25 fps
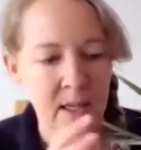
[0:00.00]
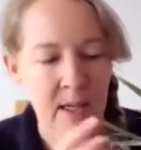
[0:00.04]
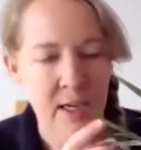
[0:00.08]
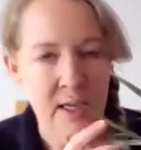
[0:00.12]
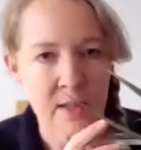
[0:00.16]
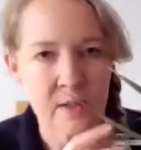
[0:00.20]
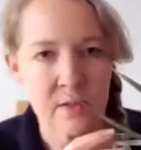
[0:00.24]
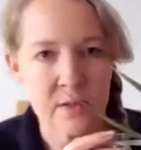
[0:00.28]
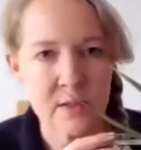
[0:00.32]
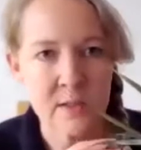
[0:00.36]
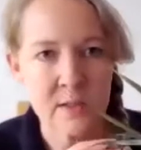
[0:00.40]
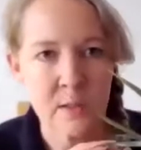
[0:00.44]

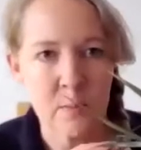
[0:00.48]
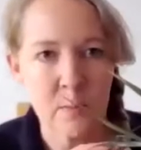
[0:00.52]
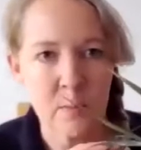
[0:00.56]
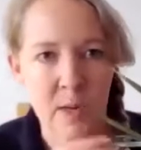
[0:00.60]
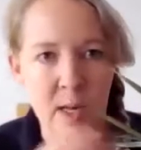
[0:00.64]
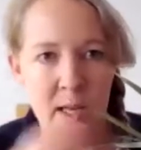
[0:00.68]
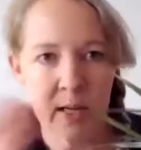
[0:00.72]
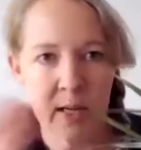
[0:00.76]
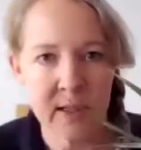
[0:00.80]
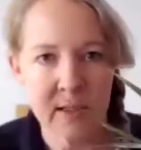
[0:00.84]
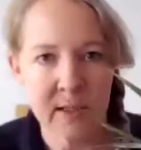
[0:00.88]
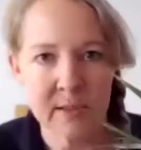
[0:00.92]
And there's some
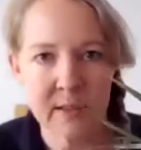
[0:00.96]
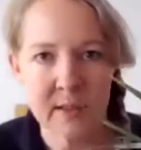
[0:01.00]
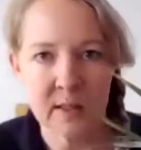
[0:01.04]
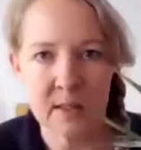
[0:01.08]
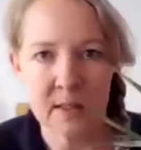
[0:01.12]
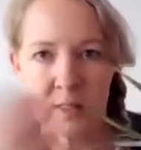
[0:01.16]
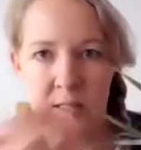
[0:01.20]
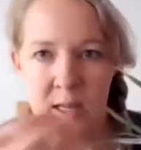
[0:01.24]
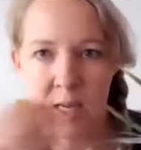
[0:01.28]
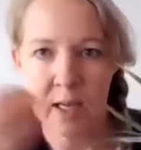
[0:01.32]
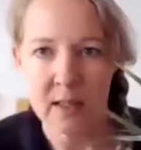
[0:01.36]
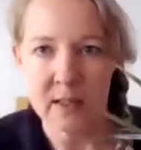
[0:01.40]
plants that
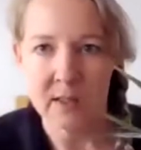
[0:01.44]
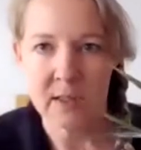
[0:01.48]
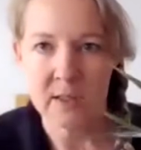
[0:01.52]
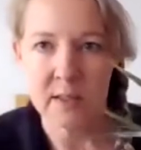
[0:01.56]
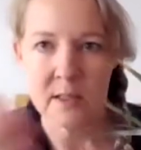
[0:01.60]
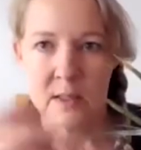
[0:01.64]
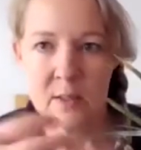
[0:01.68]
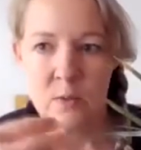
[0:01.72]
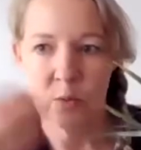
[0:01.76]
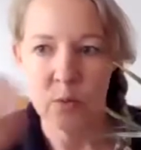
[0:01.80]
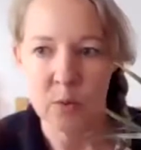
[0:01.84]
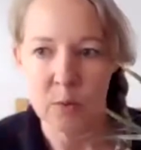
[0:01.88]
can
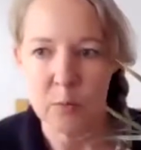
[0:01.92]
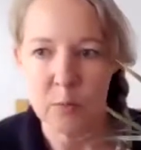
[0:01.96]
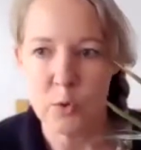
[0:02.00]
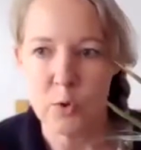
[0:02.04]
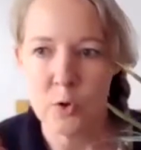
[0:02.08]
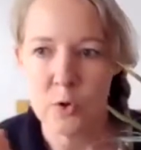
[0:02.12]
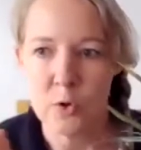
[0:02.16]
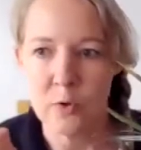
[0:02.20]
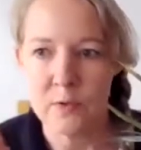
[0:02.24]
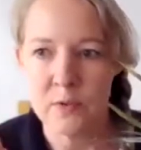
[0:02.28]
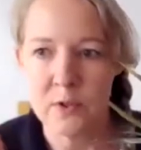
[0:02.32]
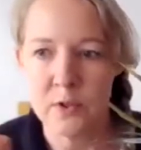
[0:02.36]
actually
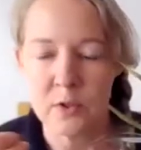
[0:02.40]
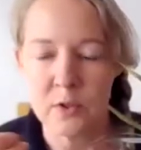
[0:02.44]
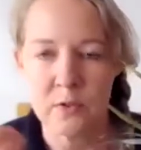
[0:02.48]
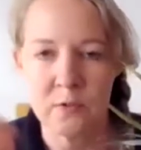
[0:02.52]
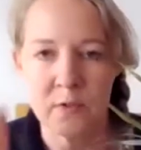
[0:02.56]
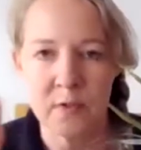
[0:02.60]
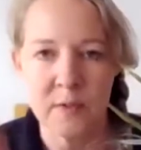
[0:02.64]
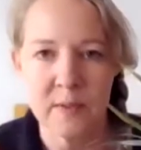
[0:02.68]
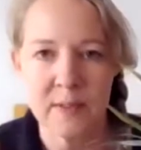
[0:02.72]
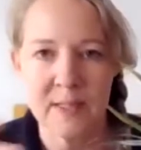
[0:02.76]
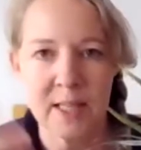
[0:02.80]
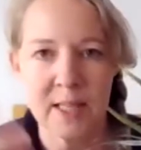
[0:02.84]
remove sort
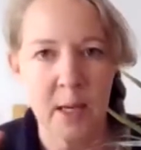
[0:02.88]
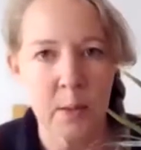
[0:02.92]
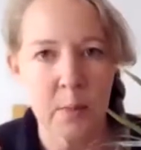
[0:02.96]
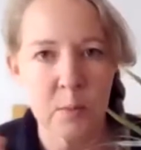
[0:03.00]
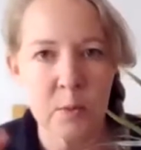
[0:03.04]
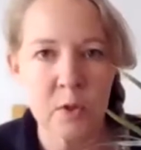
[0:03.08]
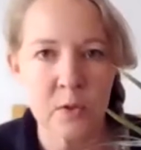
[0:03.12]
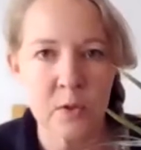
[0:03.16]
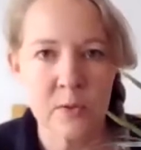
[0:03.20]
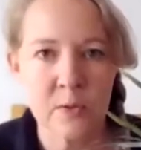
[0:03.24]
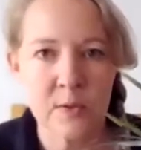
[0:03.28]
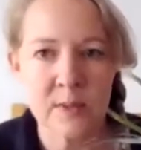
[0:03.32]
of
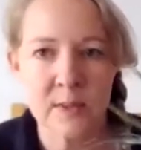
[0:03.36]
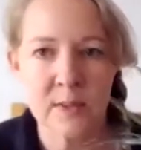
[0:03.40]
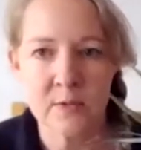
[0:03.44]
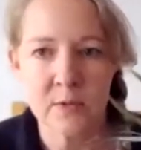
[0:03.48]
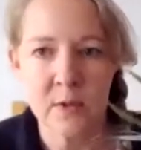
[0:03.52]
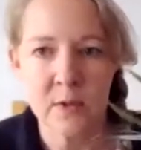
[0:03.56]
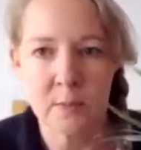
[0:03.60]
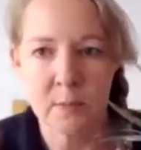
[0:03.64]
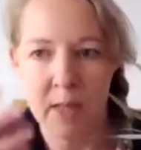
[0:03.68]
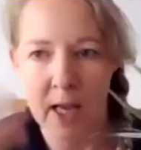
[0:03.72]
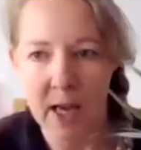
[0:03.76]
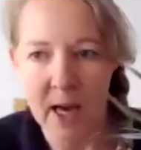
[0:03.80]
chemicals
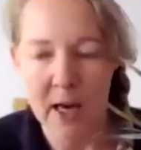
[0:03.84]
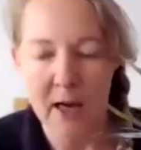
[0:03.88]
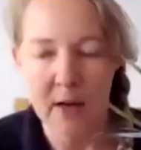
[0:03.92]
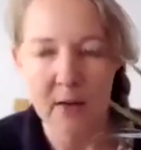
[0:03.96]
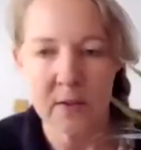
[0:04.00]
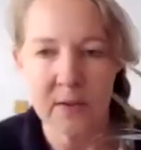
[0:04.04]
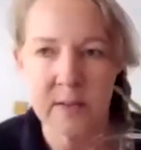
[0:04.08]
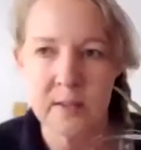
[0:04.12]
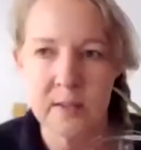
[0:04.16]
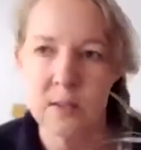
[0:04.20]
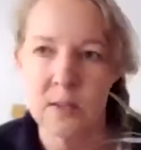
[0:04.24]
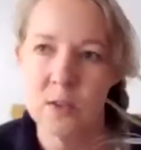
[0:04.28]
from the
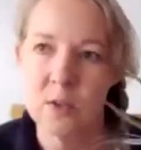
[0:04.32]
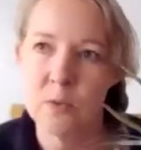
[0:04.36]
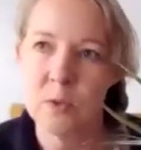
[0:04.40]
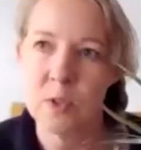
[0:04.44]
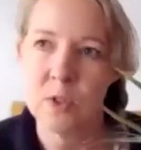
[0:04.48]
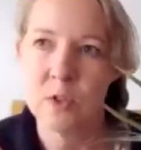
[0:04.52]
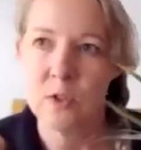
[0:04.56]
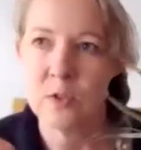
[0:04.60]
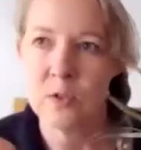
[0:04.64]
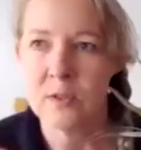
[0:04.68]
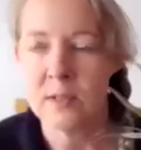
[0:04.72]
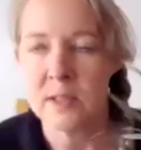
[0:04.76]
house, when
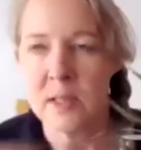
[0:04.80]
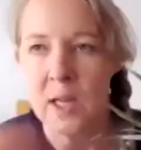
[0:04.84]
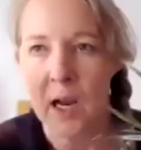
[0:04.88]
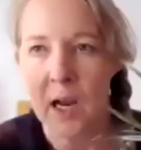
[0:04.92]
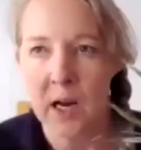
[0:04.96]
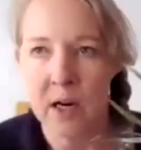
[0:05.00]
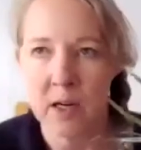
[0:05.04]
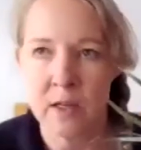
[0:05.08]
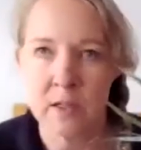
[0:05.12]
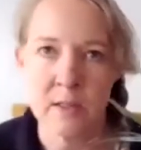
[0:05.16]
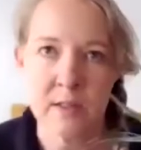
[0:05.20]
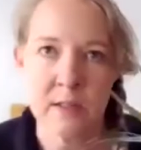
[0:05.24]
you're using
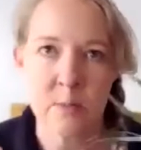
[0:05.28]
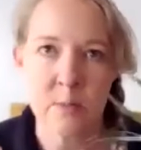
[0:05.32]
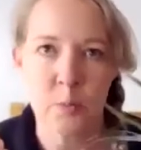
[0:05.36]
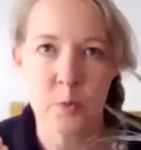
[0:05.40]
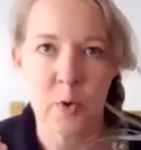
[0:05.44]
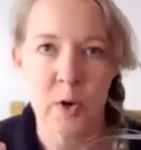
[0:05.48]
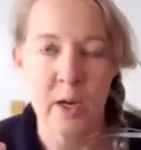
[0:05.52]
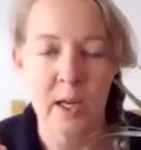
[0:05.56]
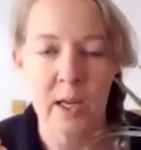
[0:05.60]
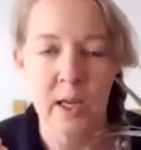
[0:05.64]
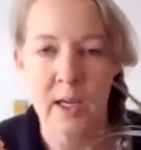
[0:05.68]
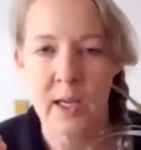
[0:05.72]

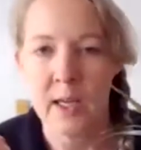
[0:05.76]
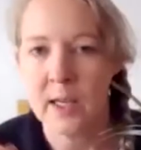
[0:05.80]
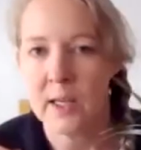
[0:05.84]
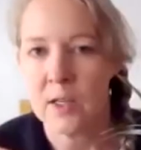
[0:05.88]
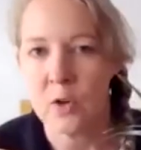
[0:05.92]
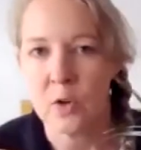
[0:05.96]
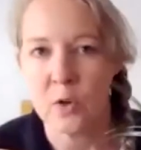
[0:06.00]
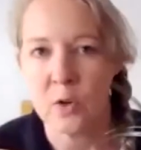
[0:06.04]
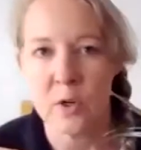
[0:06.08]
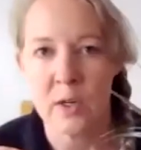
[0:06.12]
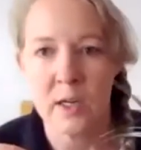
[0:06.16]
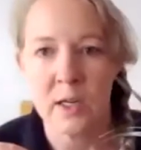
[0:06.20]
hairspray
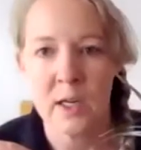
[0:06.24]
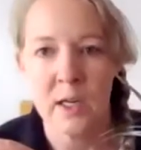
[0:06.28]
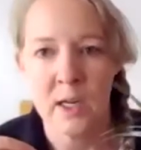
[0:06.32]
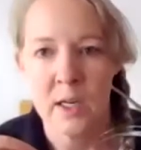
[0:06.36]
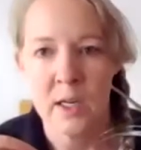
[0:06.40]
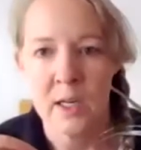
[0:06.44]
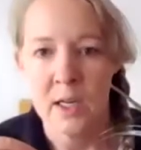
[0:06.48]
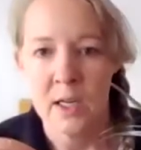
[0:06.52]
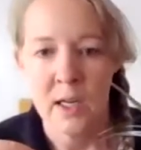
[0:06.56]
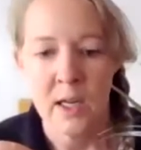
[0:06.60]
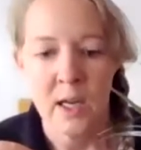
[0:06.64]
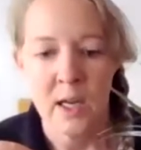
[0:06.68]
or,